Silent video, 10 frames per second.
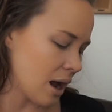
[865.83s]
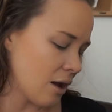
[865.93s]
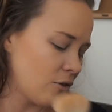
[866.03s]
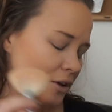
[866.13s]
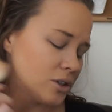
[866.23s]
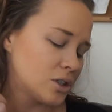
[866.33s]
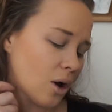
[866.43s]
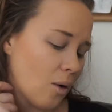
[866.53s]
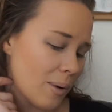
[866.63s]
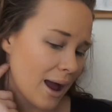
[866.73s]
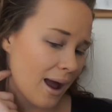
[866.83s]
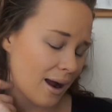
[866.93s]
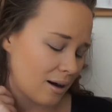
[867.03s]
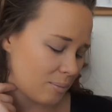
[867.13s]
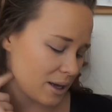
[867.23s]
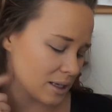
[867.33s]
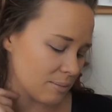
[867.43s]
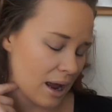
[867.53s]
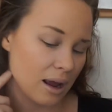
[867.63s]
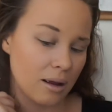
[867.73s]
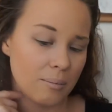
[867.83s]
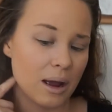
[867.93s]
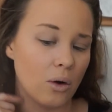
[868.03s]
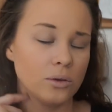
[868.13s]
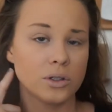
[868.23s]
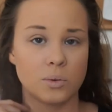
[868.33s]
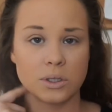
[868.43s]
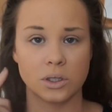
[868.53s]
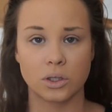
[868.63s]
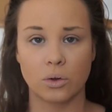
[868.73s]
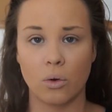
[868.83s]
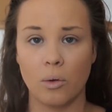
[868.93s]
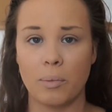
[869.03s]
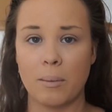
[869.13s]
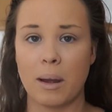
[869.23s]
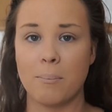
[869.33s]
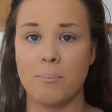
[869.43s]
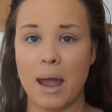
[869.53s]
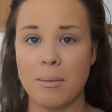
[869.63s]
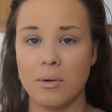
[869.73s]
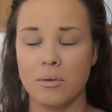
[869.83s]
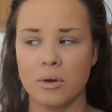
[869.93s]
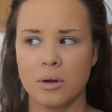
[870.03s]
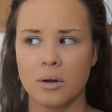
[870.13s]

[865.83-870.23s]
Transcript: I felt so bad because my oldest was in school, but my baby,